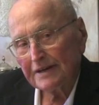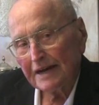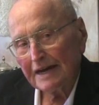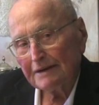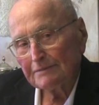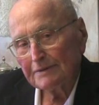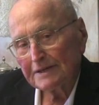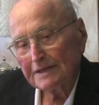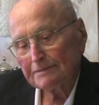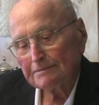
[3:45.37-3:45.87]

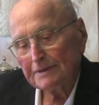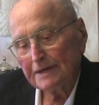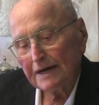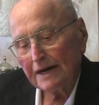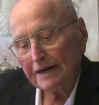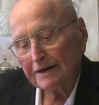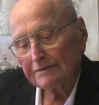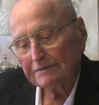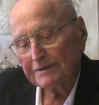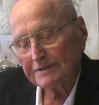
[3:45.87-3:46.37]
time on the
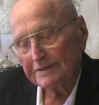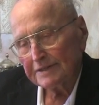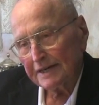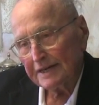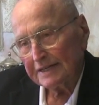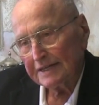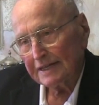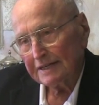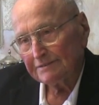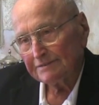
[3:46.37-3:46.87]
ballot was
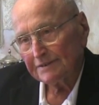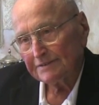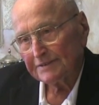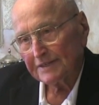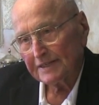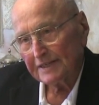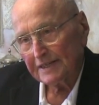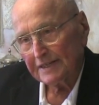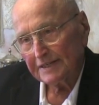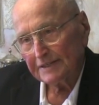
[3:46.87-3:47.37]

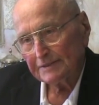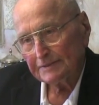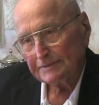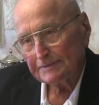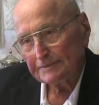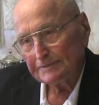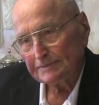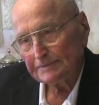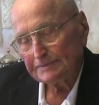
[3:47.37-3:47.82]
1958.